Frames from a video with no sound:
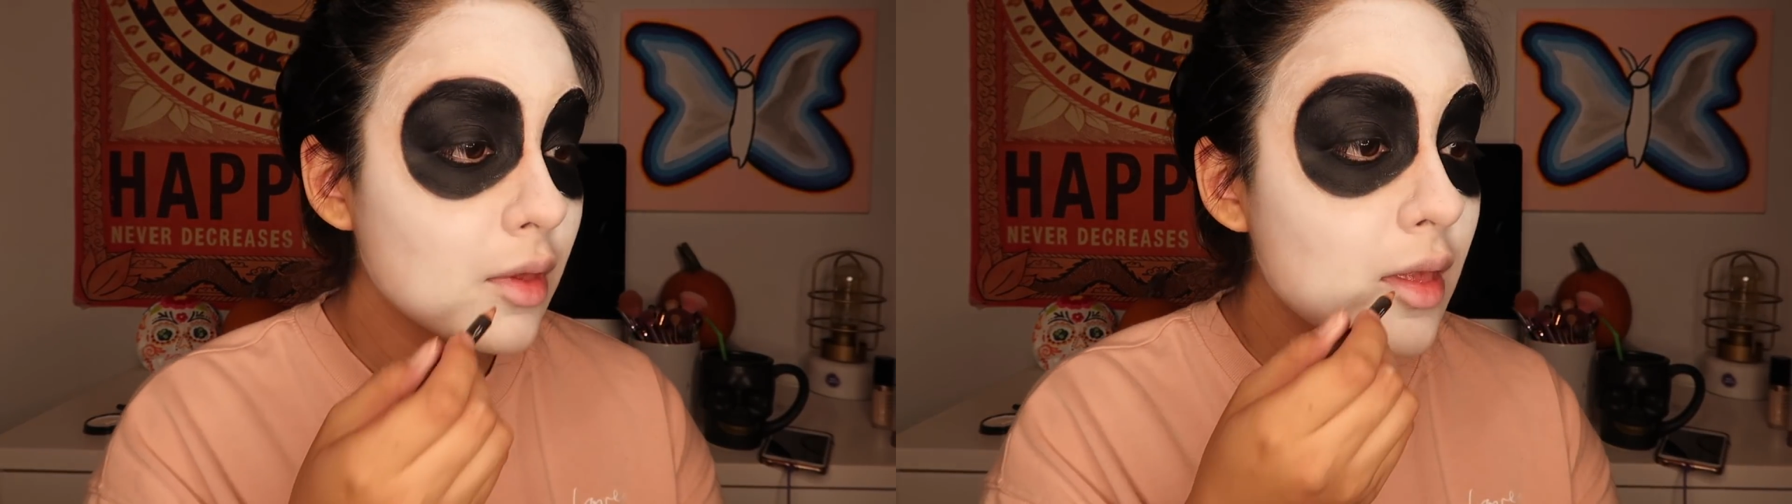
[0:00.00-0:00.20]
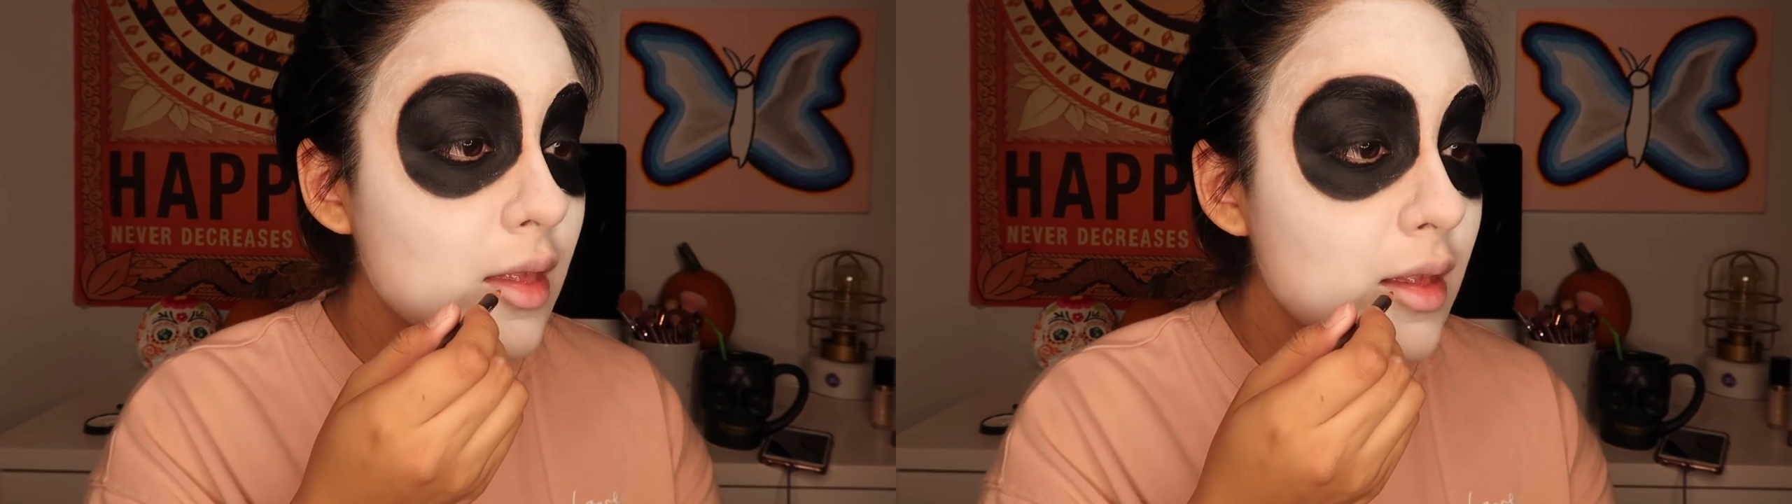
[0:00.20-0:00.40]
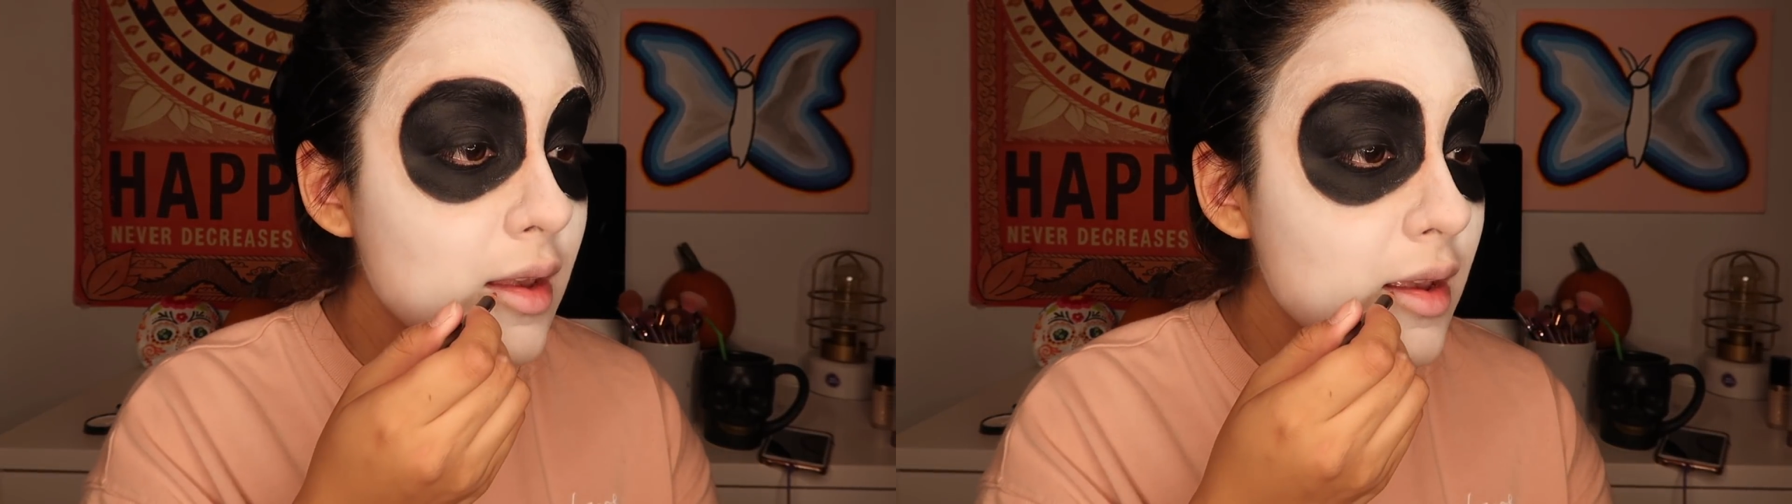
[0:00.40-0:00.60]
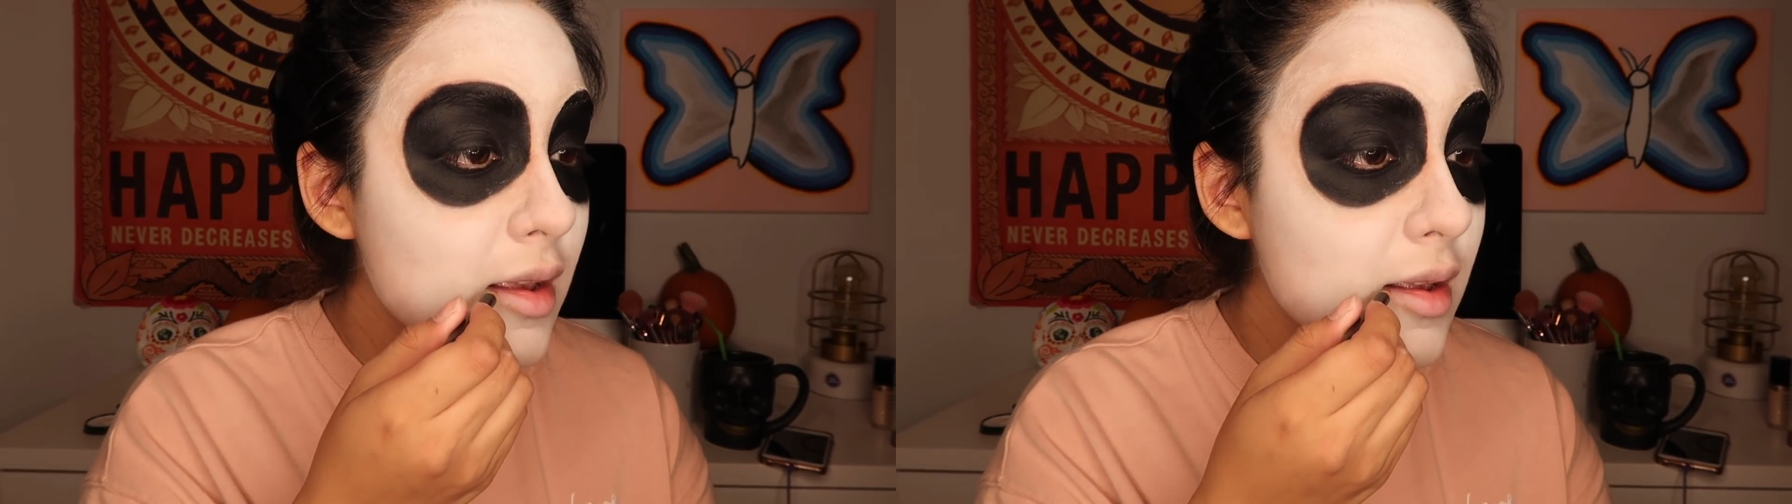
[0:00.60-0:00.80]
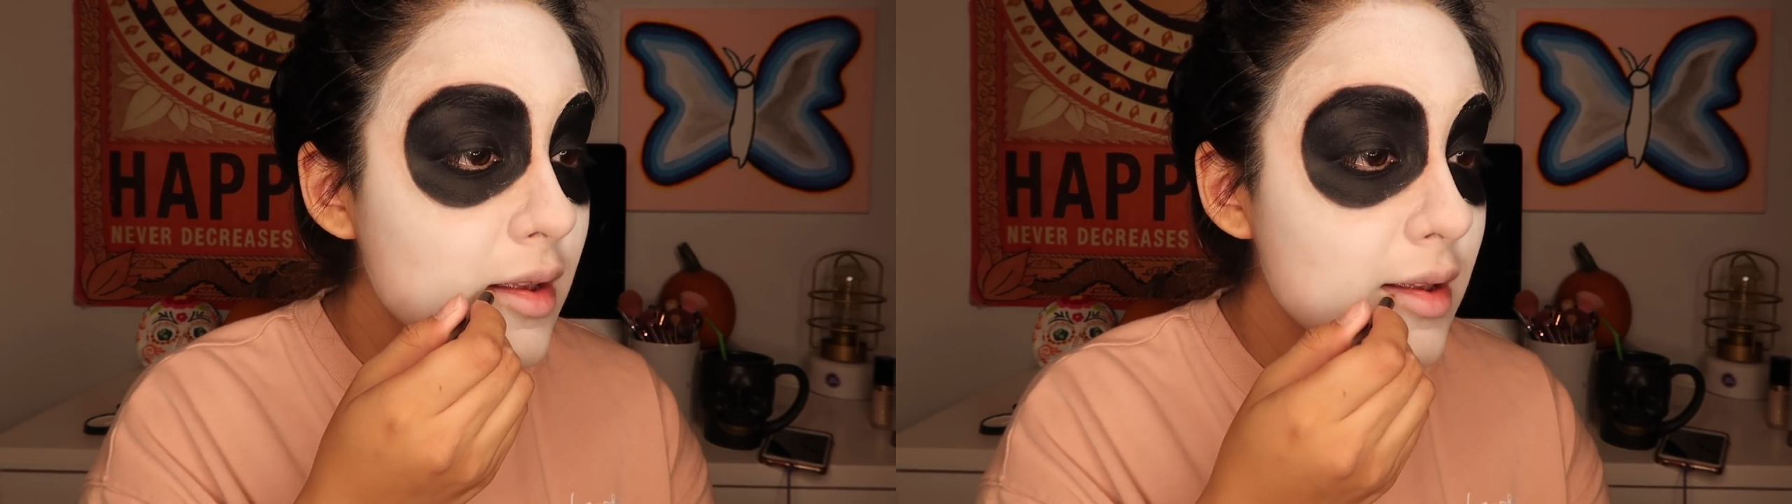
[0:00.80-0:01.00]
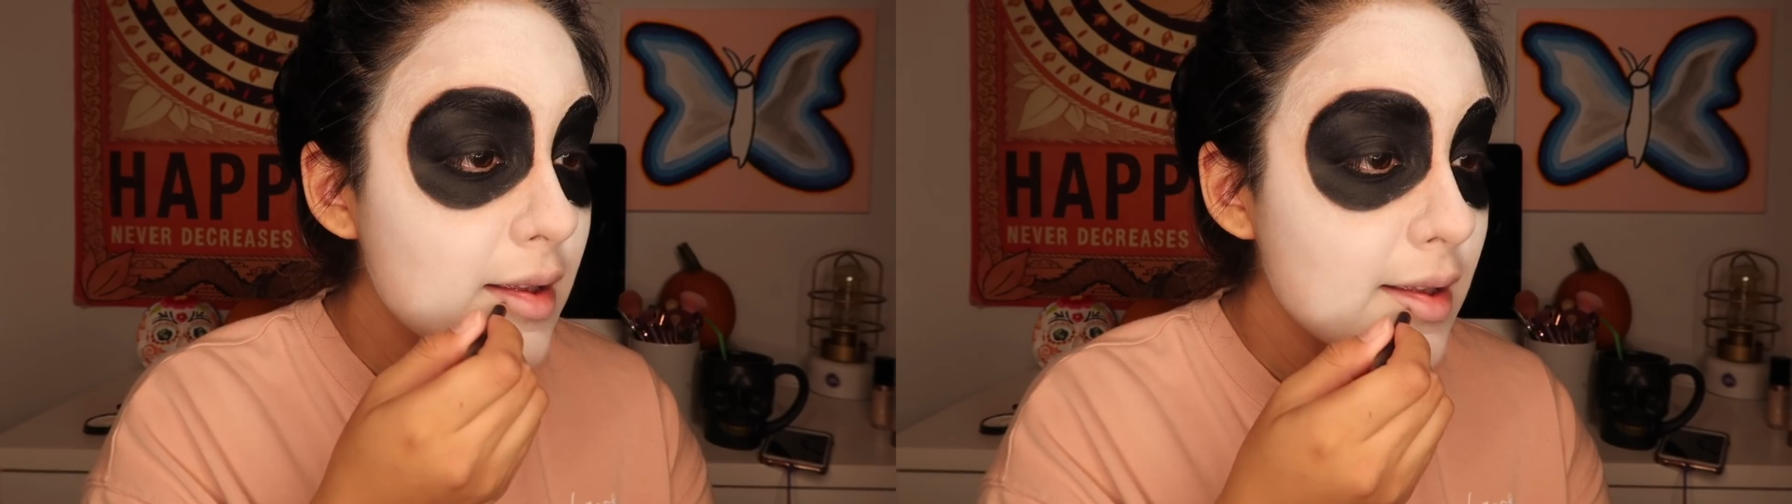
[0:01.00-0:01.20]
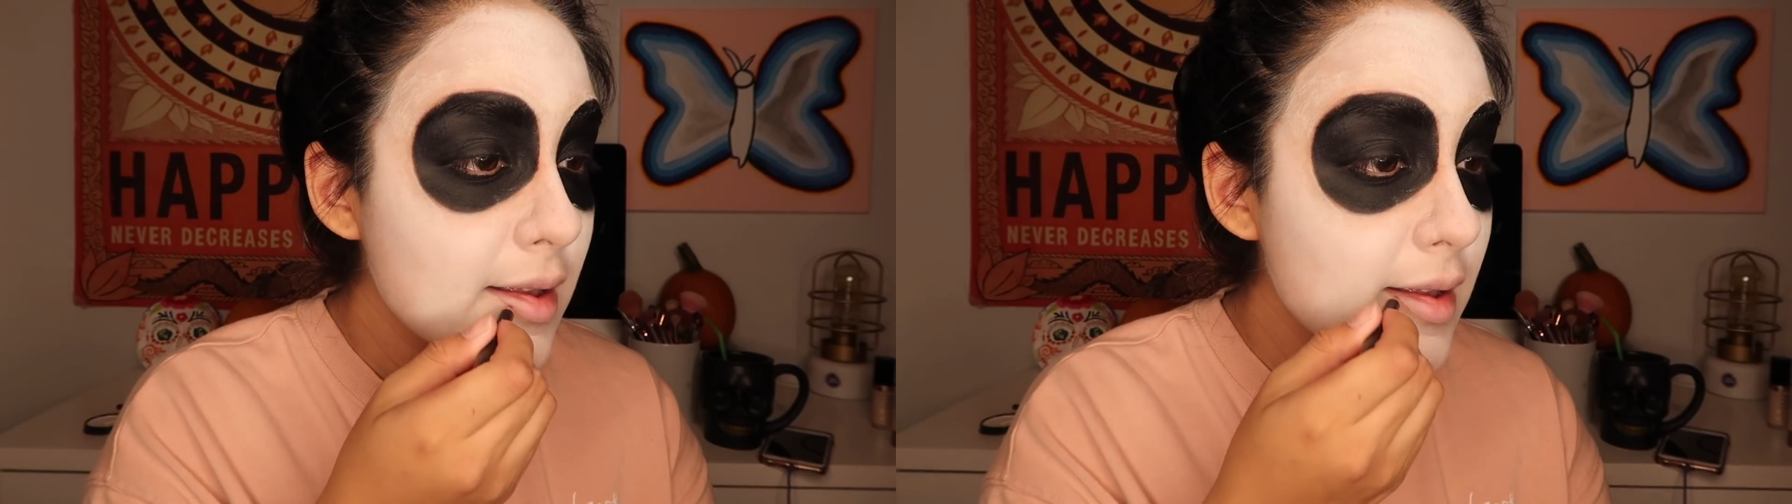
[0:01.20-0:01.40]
You can see I did a pretty